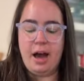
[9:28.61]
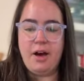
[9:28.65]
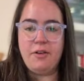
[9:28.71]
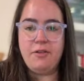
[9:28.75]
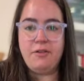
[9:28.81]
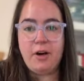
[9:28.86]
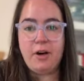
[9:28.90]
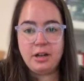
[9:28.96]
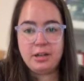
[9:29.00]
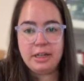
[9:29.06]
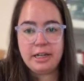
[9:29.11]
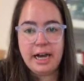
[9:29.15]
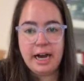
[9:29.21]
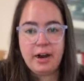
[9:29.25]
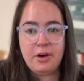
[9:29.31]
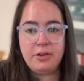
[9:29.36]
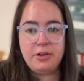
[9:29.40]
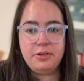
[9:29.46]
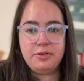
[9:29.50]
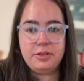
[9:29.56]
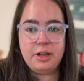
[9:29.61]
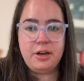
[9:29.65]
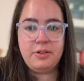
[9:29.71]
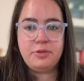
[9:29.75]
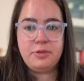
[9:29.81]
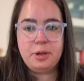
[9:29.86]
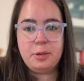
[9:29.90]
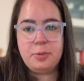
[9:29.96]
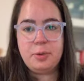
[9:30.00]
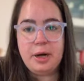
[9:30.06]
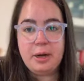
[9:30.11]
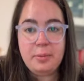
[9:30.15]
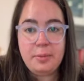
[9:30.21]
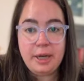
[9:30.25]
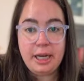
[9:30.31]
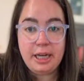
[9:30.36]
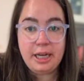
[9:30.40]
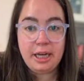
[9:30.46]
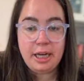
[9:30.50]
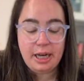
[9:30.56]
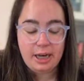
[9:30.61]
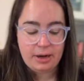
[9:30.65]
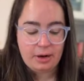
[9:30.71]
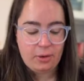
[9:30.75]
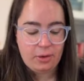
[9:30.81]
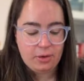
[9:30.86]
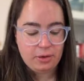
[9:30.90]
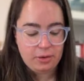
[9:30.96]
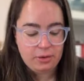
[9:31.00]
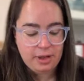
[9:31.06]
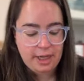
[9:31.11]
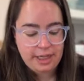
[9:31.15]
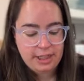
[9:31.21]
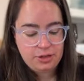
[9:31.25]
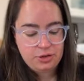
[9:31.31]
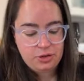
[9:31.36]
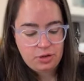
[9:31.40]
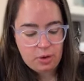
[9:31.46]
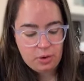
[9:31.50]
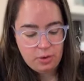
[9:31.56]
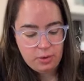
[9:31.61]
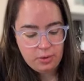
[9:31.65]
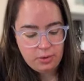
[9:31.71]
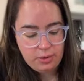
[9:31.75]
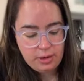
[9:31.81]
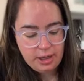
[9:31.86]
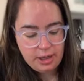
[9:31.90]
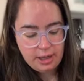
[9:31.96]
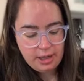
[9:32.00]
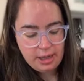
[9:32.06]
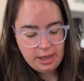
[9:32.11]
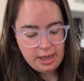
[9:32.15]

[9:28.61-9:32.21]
have fallen out of love with bread baking or who, like, don't